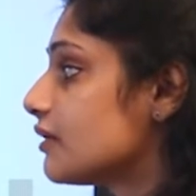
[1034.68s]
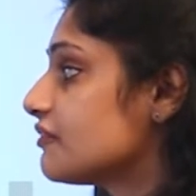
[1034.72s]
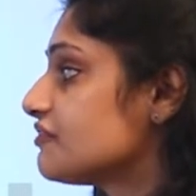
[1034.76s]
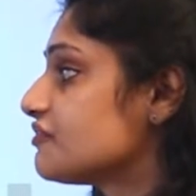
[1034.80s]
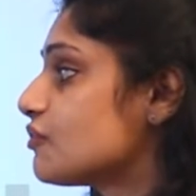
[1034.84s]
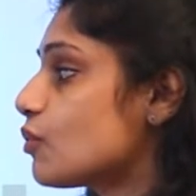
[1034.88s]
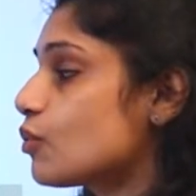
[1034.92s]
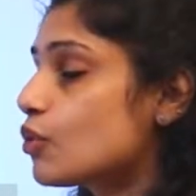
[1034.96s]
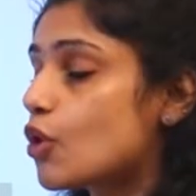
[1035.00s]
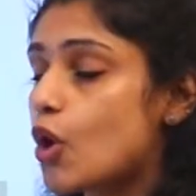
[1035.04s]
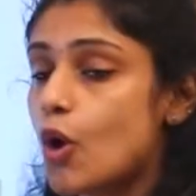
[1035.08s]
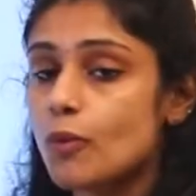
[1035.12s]

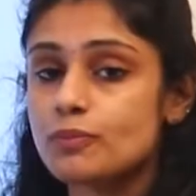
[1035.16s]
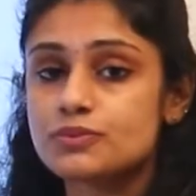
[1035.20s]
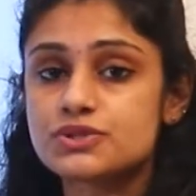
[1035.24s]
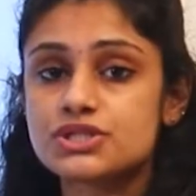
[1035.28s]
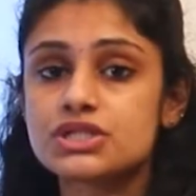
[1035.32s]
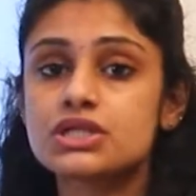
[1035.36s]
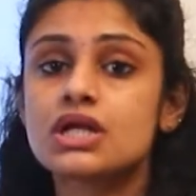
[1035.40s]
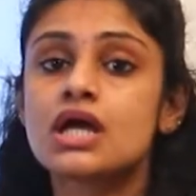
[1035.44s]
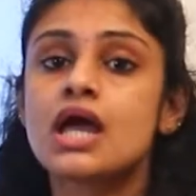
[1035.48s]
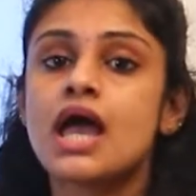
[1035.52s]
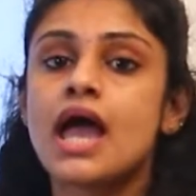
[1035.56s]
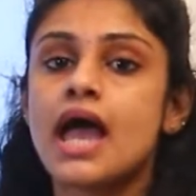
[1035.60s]
4
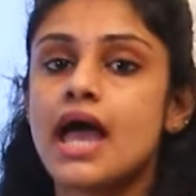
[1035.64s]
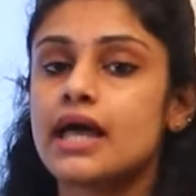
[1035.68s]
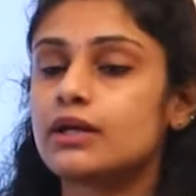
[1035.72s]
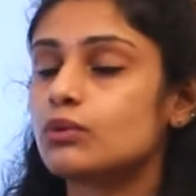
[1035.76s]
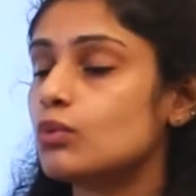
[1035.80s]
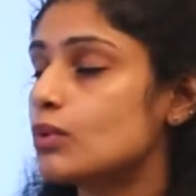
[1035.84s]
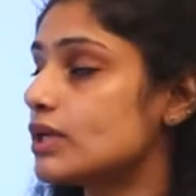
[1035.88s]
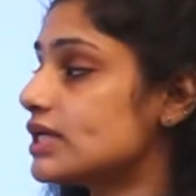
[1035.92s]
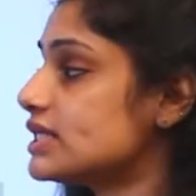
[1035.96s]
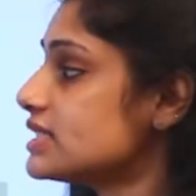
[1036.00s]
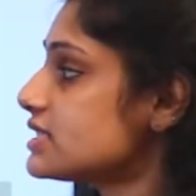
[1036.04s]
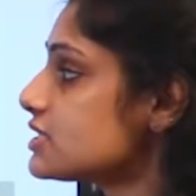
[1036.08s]
options, and
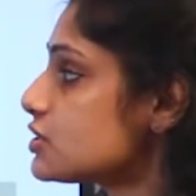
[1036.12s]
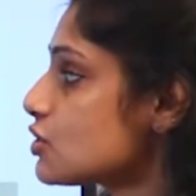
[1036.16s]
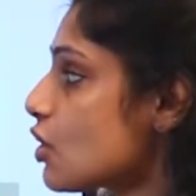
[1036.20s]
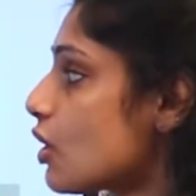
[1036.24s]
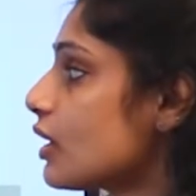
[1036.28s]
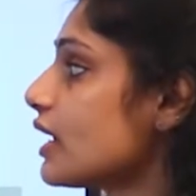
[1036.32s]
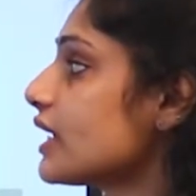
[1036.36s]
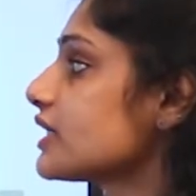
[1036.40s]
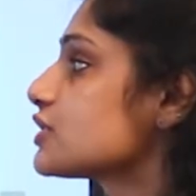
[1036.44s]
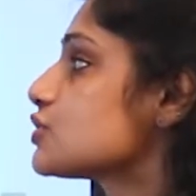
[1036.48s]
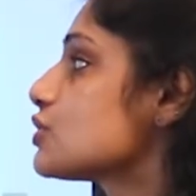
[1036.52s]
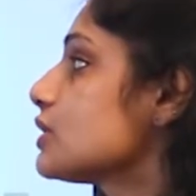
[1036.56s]
one is
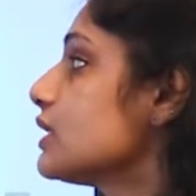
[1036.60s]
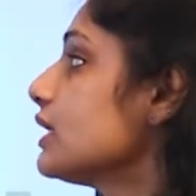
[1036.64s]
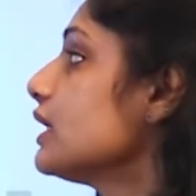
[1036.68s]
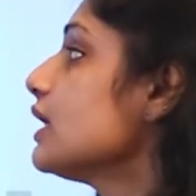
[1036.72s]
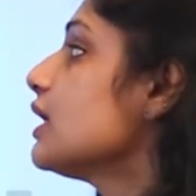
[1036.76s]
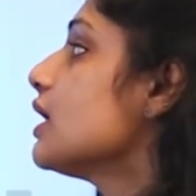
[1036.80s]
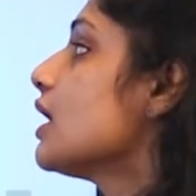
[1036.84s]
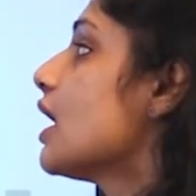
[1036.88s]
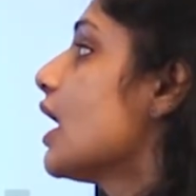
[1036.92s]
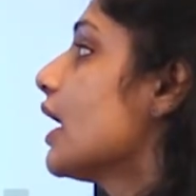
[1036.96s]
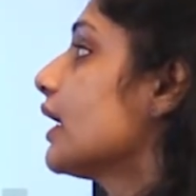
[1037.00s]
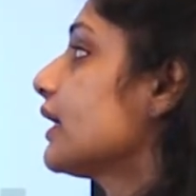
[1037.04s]
not
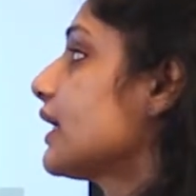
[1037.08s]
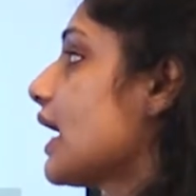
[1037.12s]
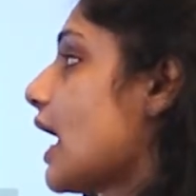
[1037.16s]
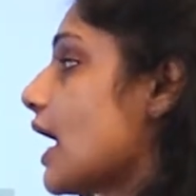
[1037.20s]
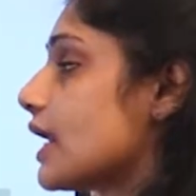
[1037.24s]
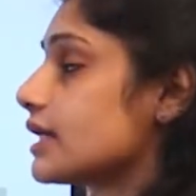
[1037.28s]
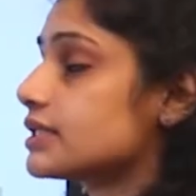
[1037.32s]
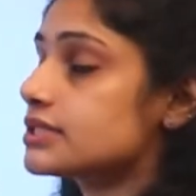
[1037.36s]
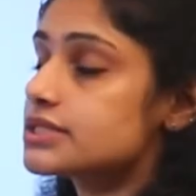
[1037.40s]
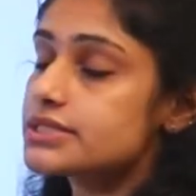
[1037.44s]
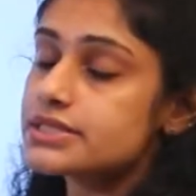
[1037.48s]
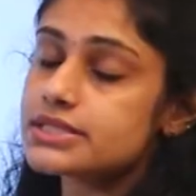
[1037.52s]
actually a
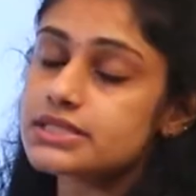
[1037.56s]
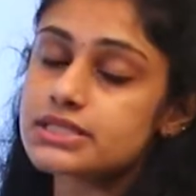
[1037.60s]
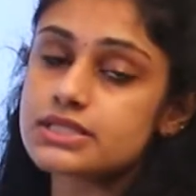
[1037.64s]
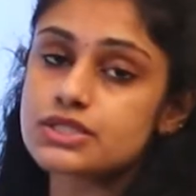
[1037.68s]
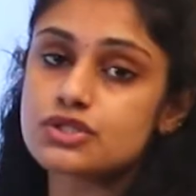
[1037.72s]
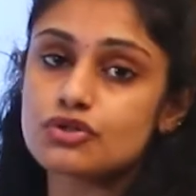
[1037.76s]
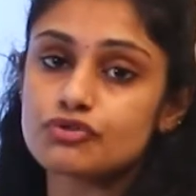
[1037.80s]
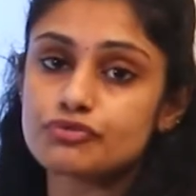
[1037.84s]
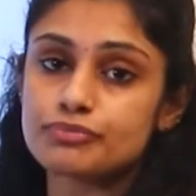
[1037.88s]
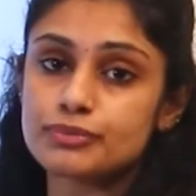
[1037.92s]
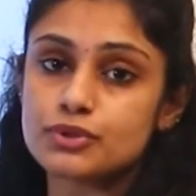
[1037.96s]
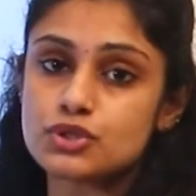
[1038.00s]

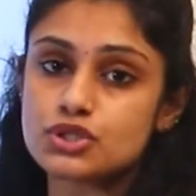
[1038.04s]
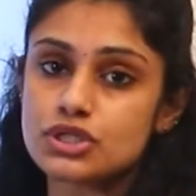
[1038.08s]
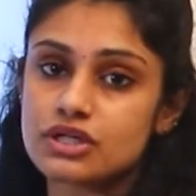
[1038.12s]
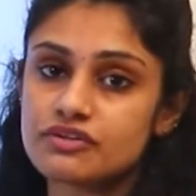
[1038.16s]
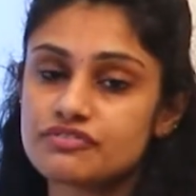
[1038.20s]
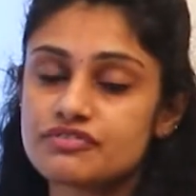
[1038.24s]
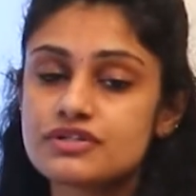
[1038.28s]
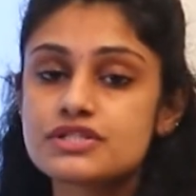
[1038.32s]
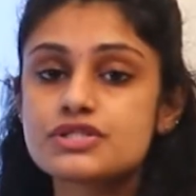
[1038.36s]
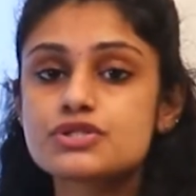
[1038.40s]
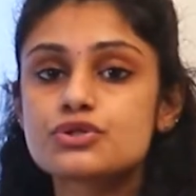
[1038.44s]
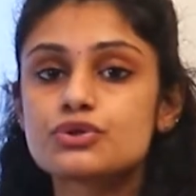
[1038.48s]
characteristics of mutual
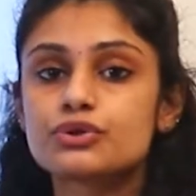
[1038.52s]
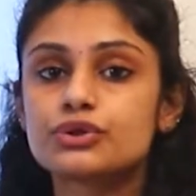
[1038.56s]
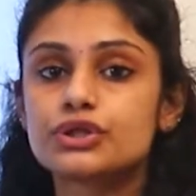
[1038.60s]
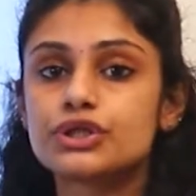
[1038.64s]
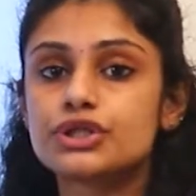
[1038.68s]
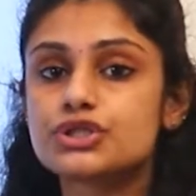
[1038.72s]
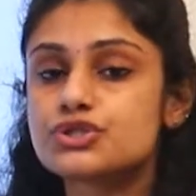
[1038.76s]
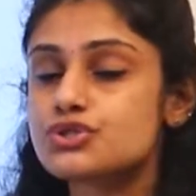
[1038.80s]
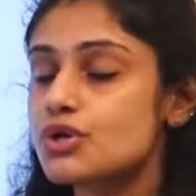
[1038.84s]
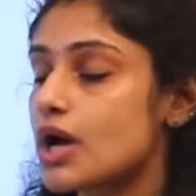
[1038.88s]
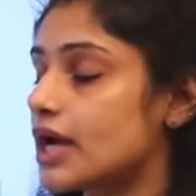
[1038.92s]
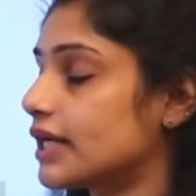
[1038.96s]
fund. So you
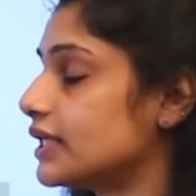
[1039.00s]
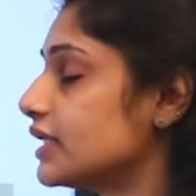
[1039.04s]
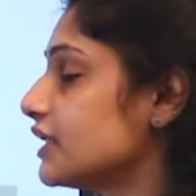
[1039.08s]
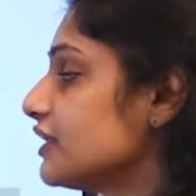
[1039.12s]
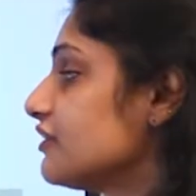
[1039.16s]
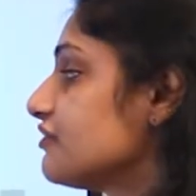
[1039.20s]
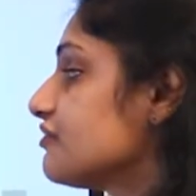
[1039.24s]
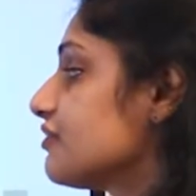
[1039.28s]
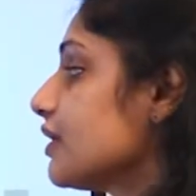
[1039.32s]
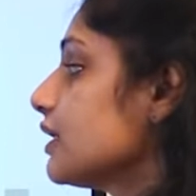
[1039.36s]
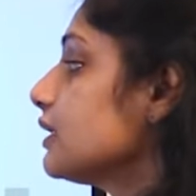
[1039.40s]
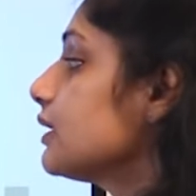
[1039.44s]
need to
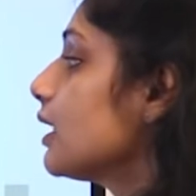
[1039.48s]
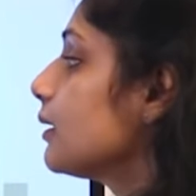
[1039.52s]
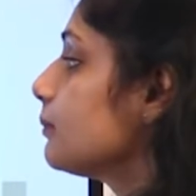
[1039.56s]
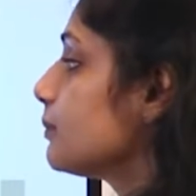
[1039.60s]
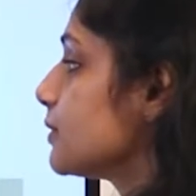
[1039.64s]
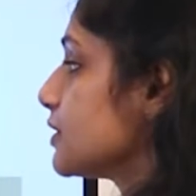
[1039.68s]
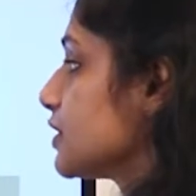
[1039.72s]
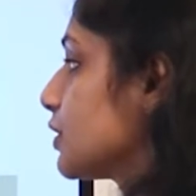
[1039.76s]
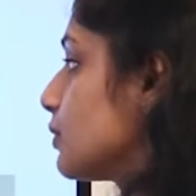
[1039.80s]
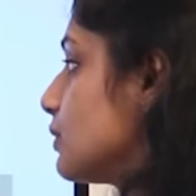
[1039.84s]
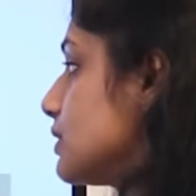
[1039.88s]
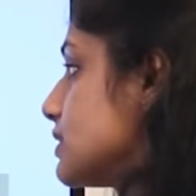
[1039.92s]
identify that
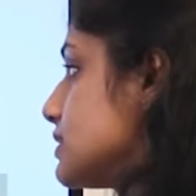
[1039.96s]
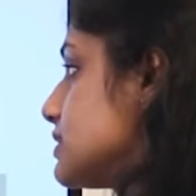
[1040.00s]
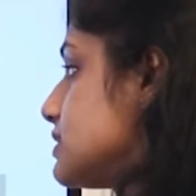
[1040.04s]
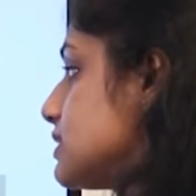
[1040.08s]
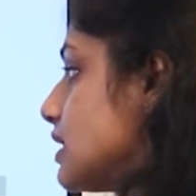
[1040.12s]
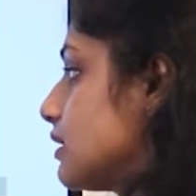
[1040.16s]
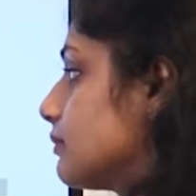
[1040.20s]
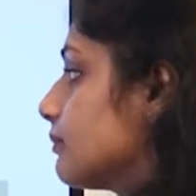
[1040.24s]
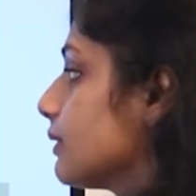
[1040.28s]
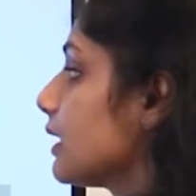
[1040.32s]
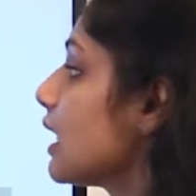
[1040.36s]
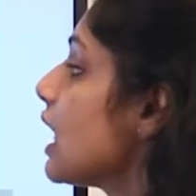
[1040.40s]
particular
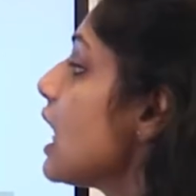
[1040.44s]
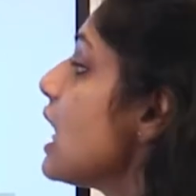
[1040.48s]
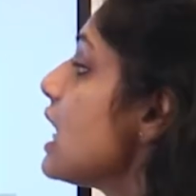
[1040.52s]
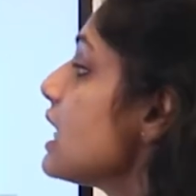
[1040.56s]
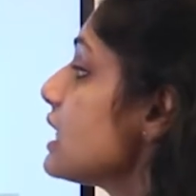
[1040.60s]
statement.